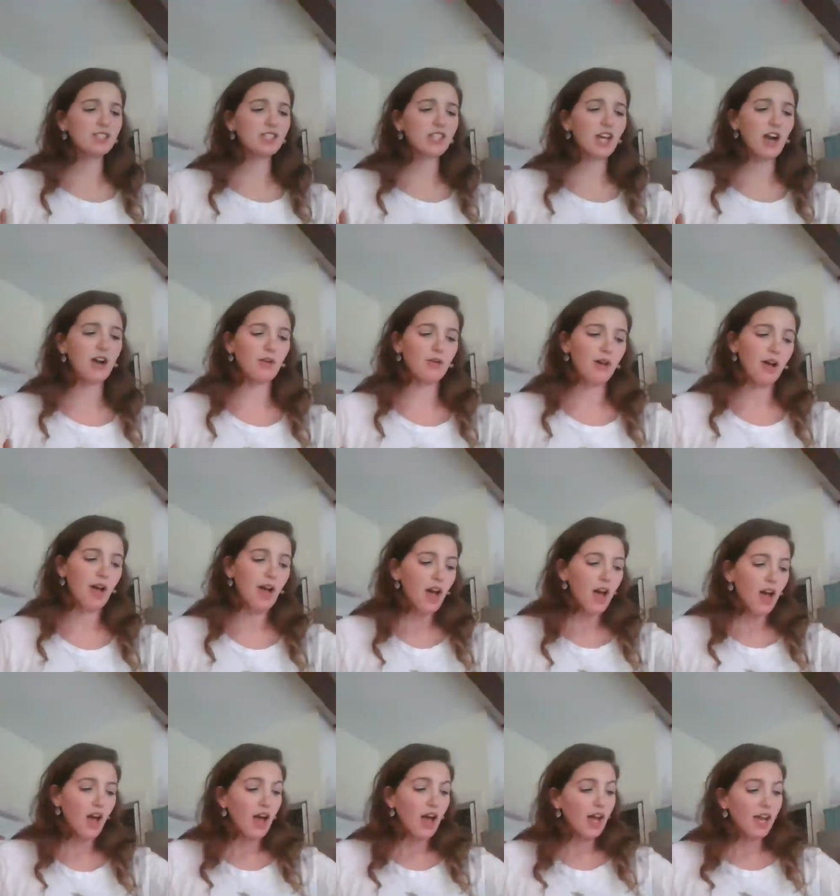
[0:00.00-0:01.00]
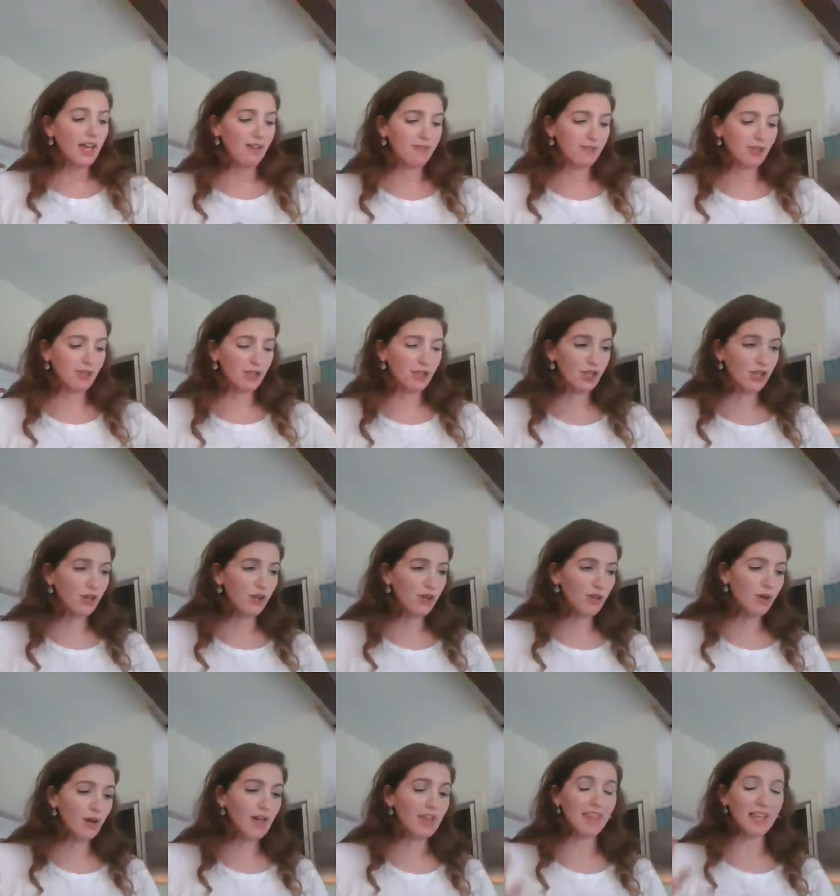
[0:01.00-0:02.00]
So
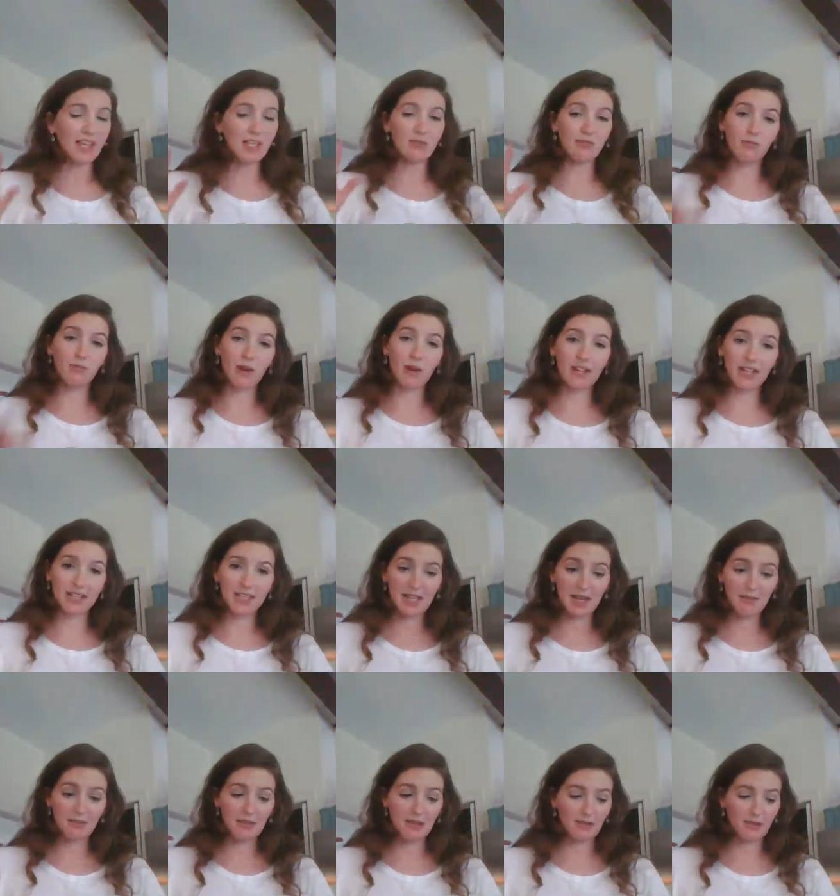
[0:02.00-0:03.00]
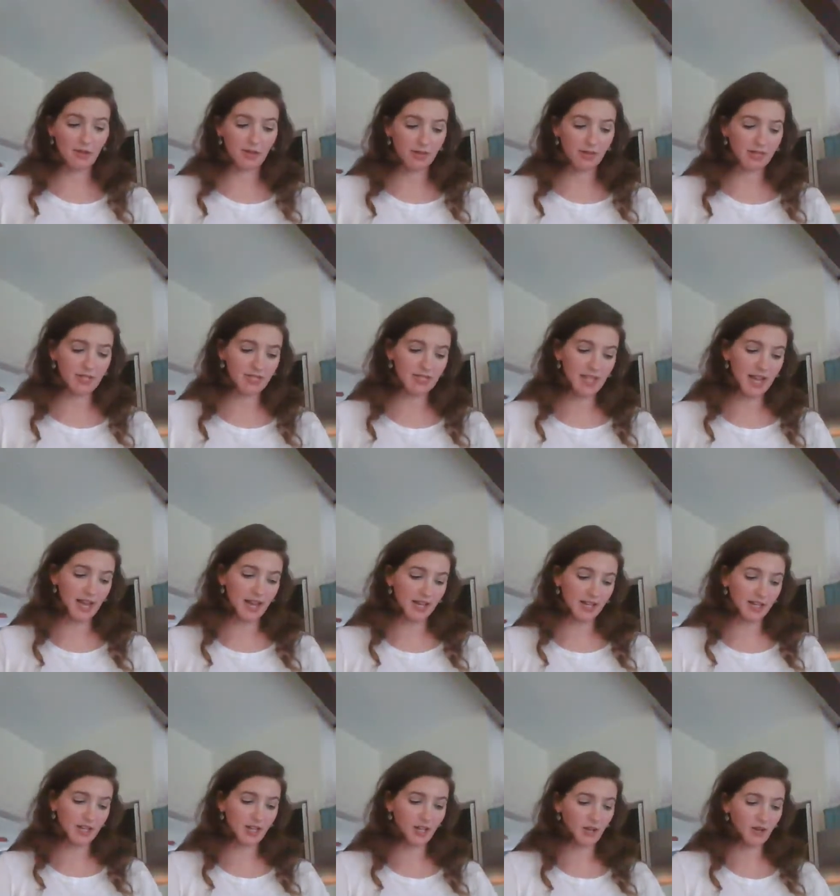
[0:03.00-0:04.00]
that's one example of a quick
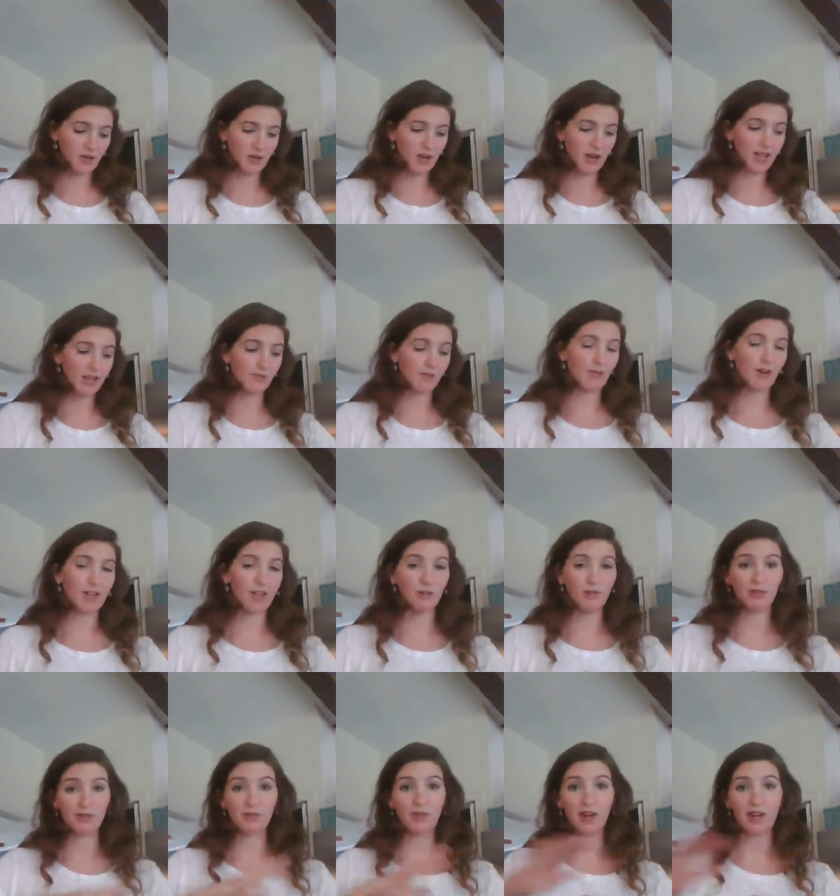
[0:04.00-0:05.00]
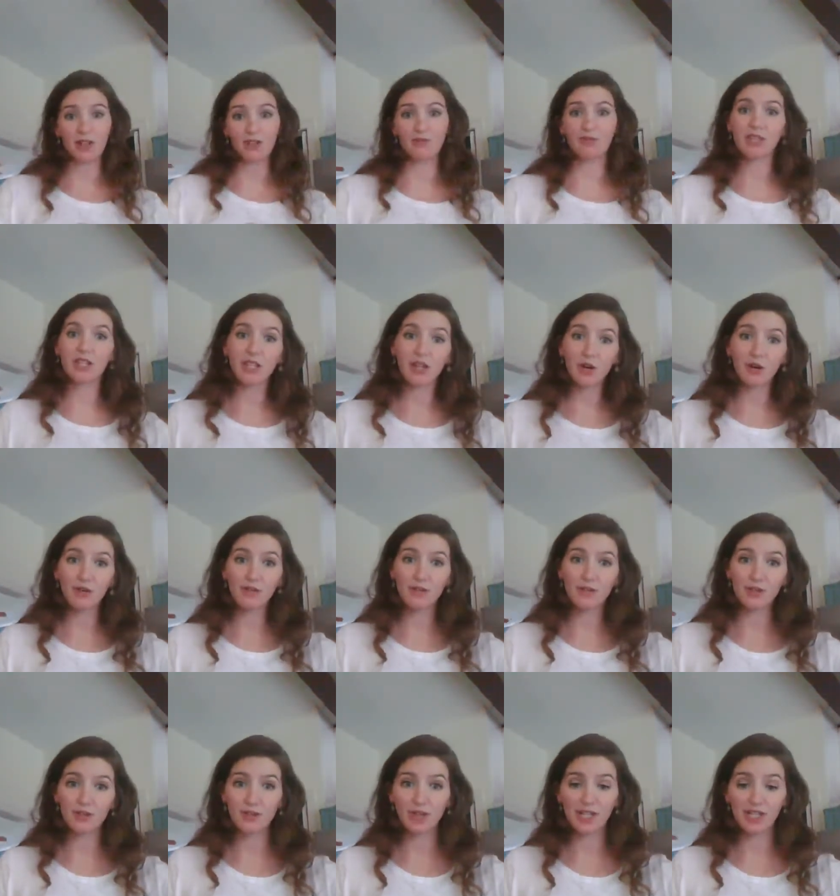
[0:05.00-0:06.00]
snack, all right? One that requires really no
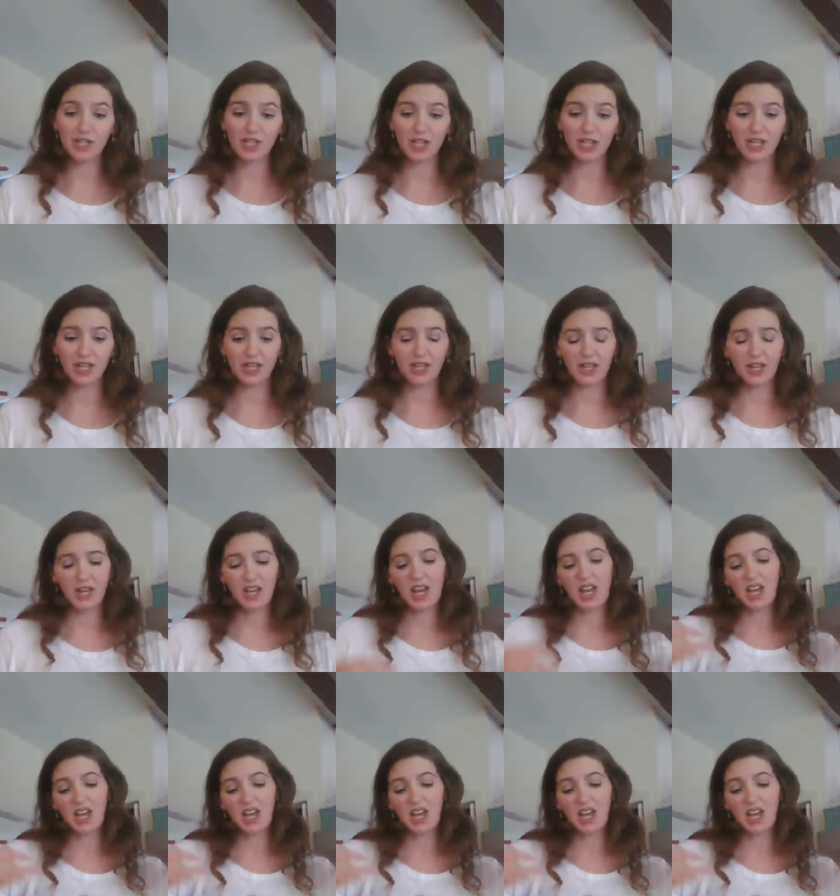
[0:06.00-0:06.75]
refrigeration,